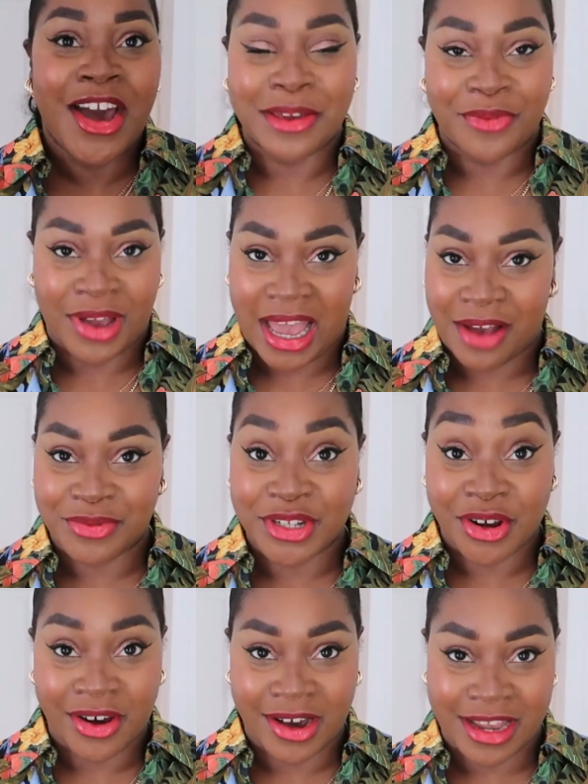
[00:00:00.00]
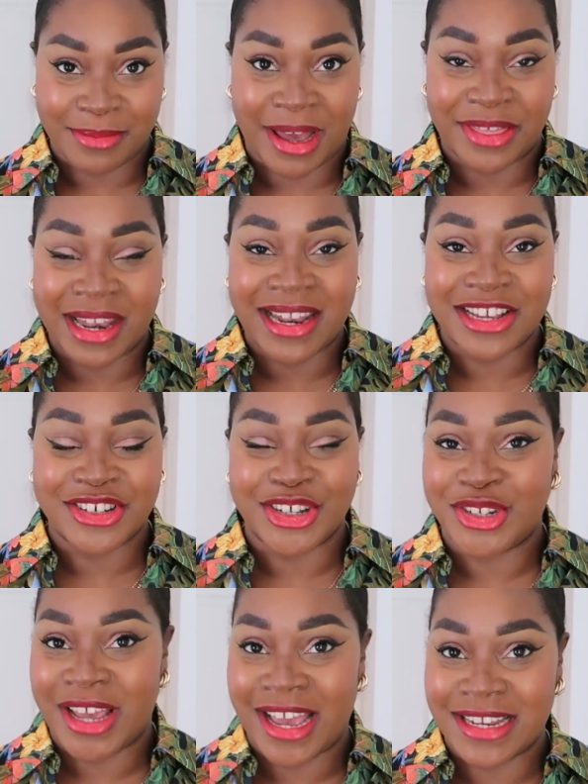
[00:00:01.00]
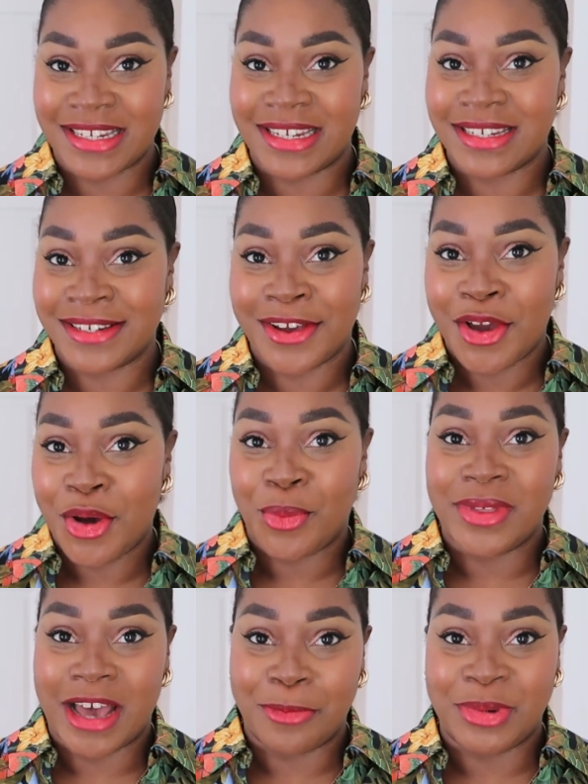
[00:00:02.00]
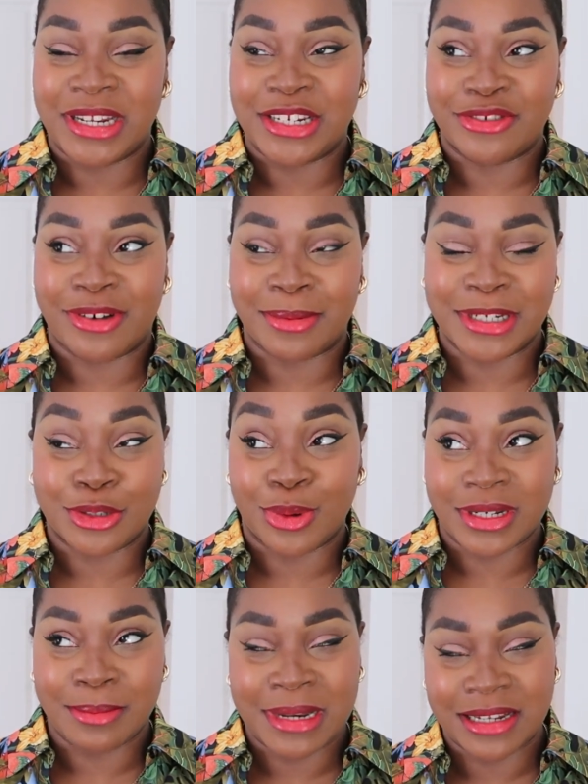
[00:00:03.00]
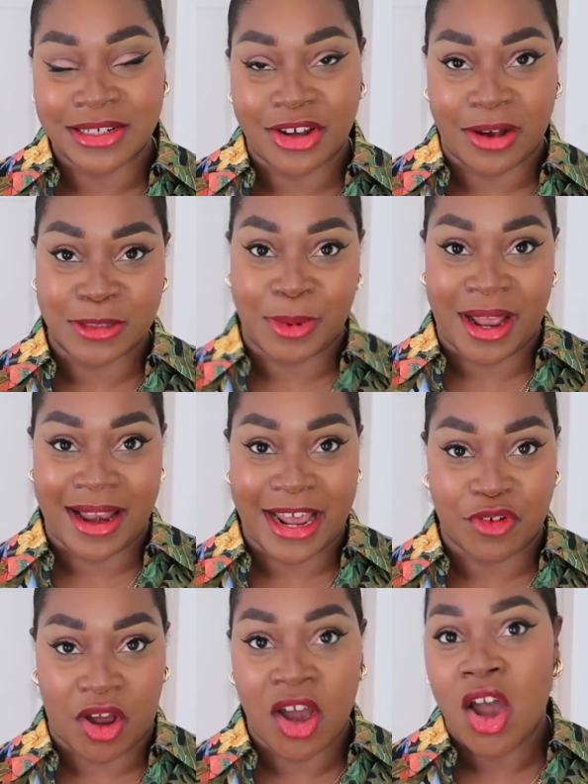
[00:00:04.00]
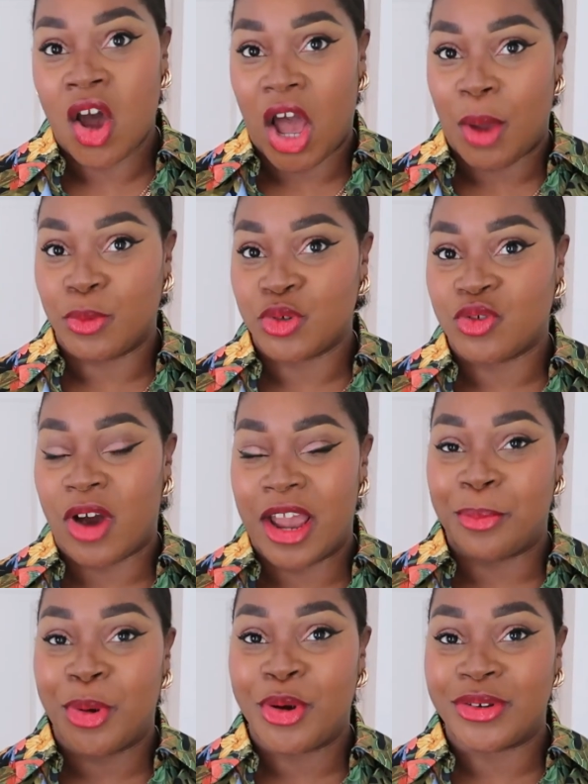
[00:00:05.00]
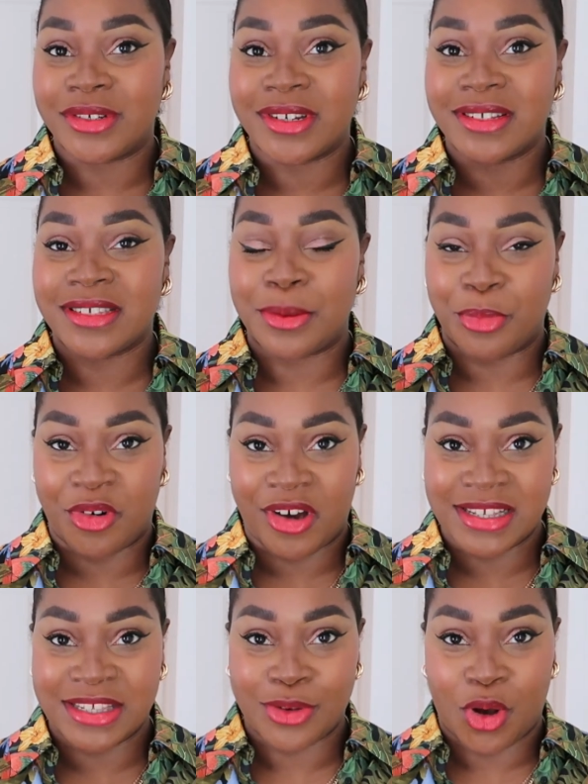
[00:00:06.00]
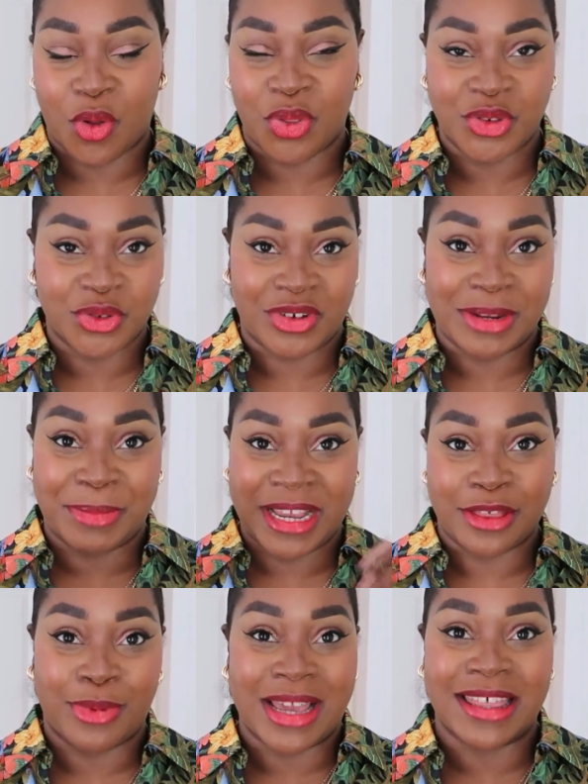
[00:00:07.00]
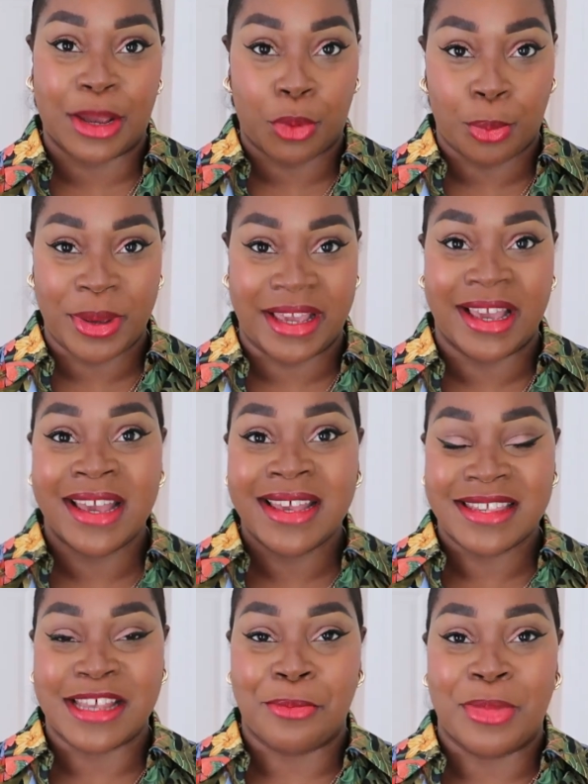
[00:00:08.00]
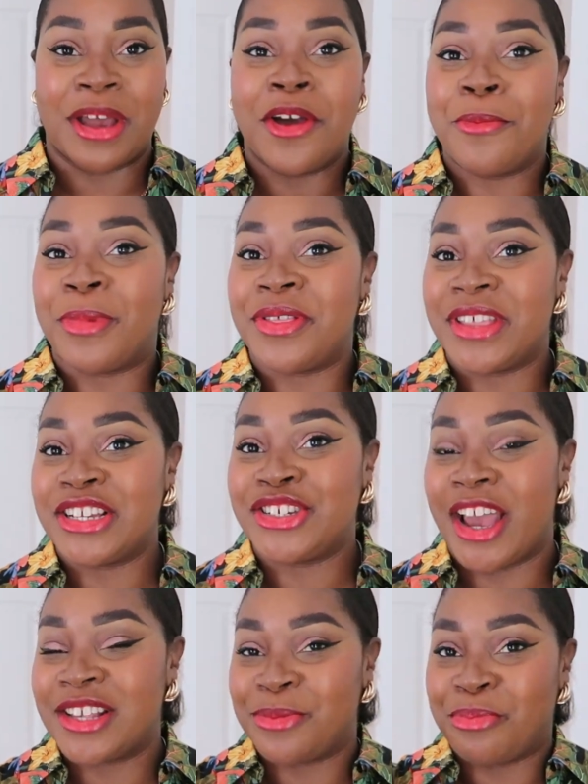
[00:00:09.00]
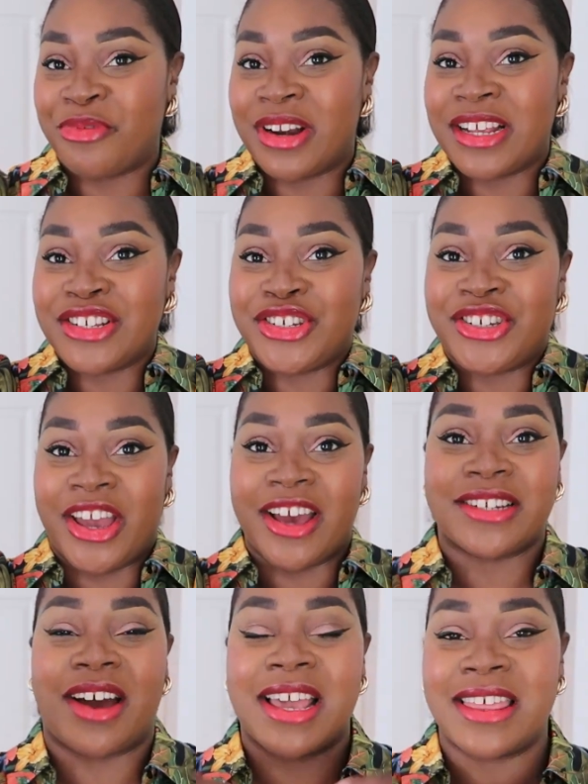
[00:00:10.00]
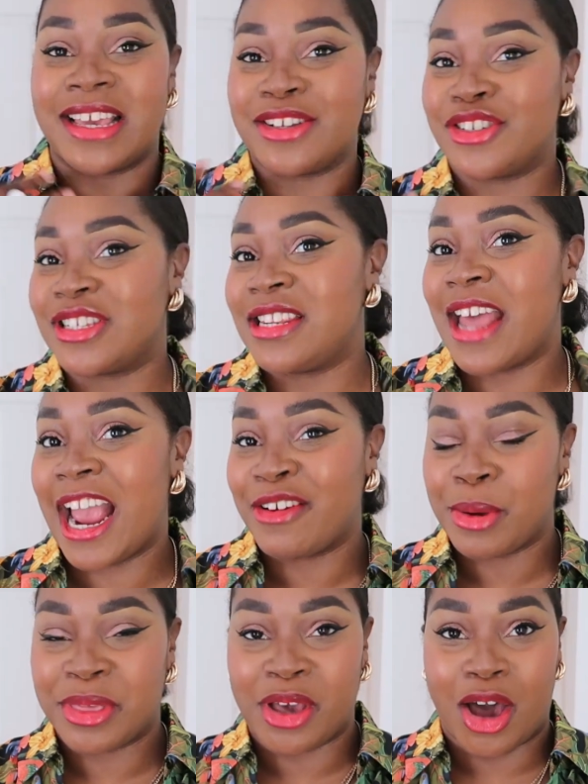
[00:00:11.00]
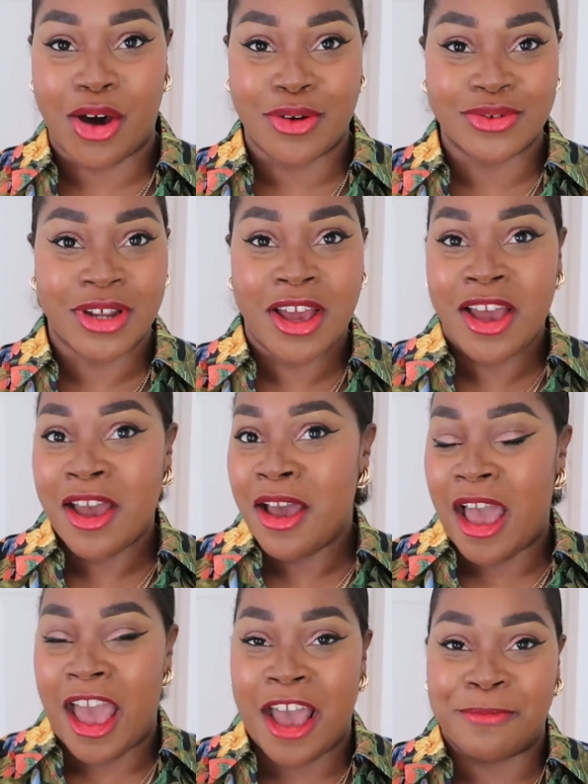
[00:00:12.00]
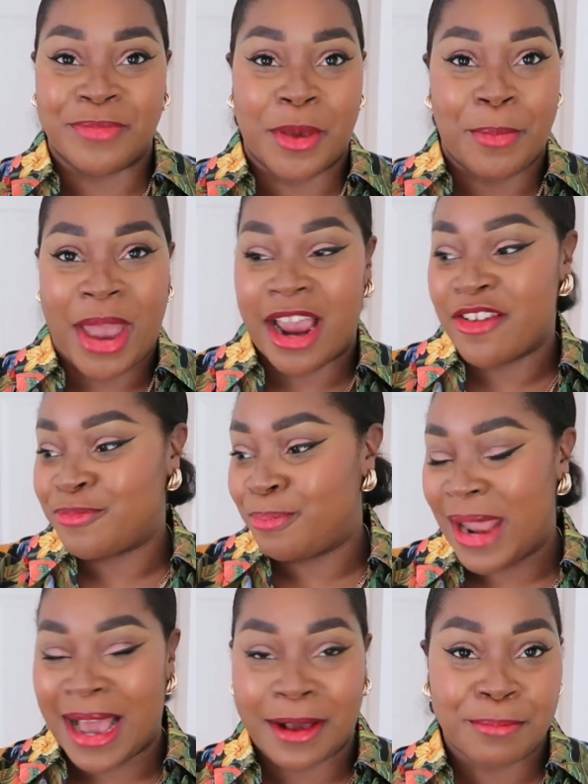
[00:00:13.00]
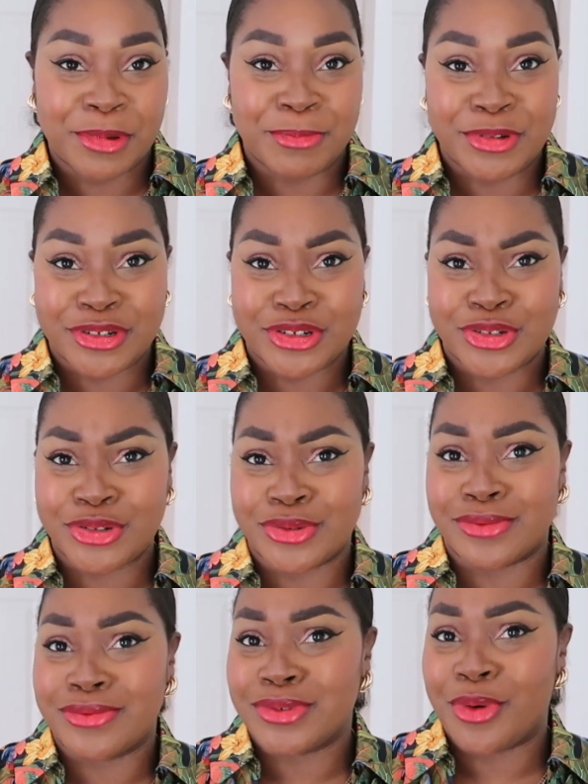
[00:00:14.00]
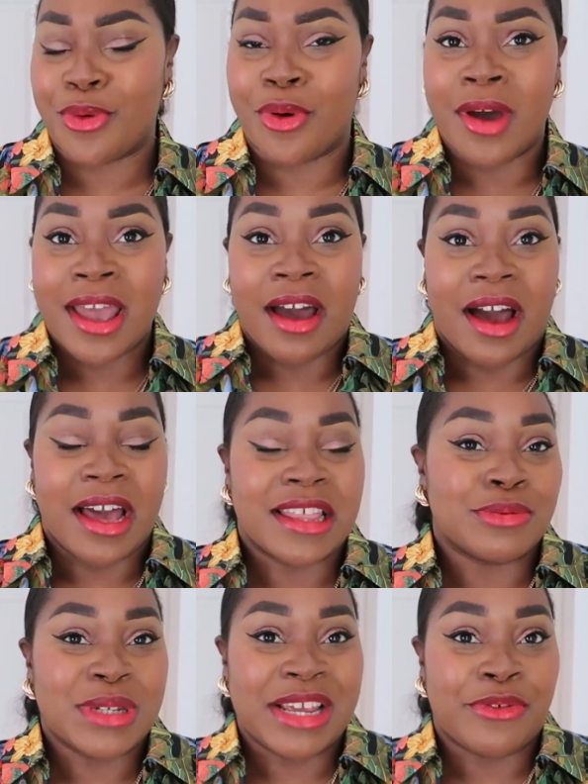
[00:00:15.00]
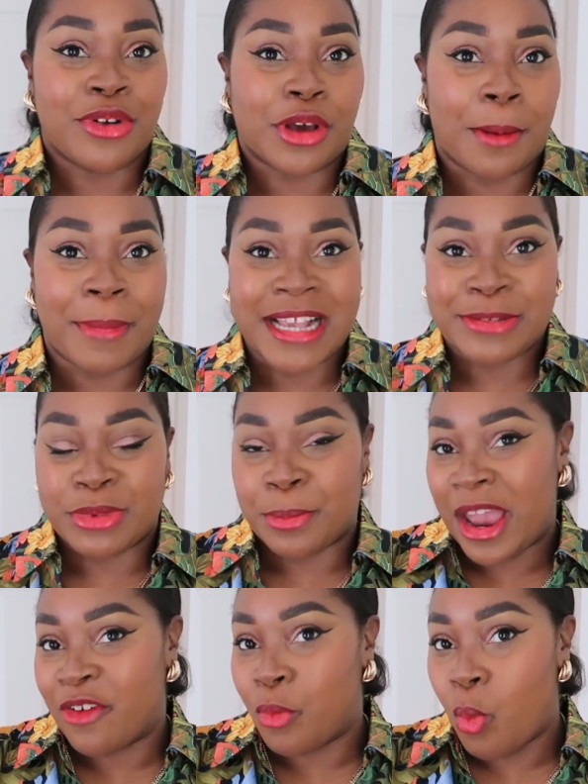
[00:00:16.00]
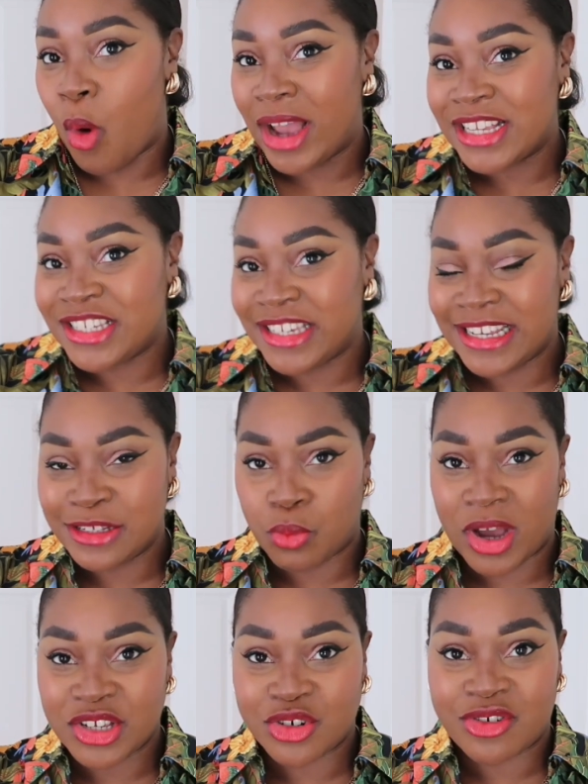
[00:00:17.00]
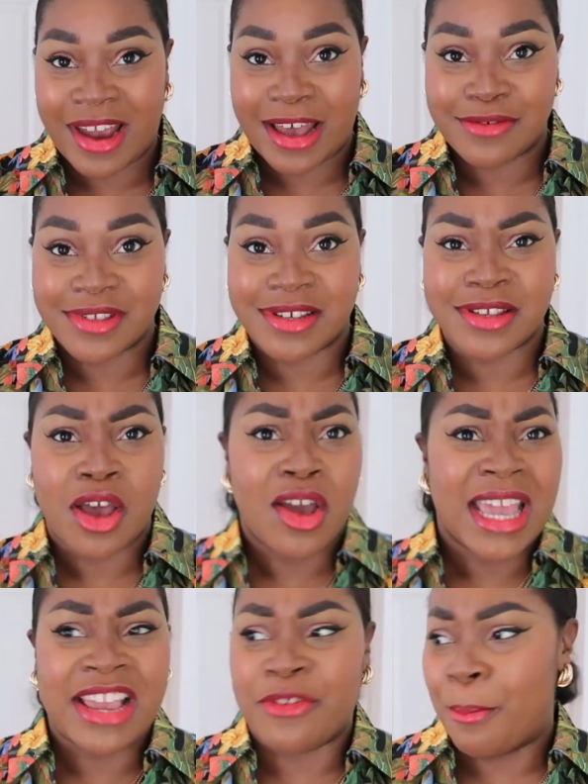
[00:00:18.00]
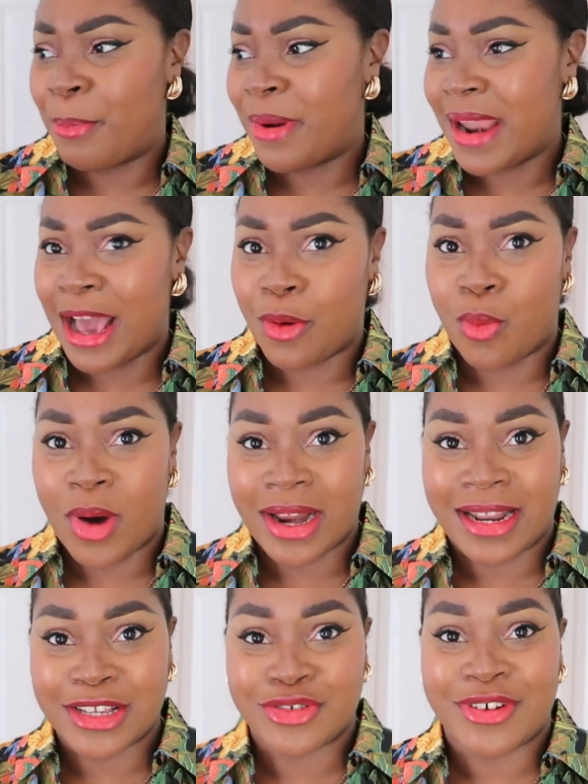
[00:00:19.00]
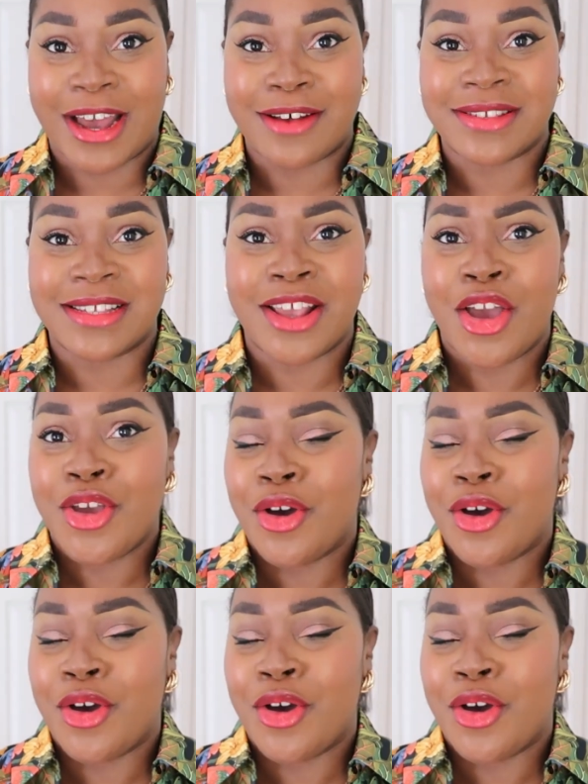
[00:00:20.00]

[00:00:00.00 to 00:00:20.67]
If I have the time and the leisure to edit without being interrupted 20 million times by Allegra, I will try and put some prices on the screen, but either way they will be somewhere. But this shirt is a brilliant shirt. I think just layer it with gold, a pair of black Bermuda shorts, or this would even look amazing with a pair of white jeans, white trousers, even black wide leg trousers.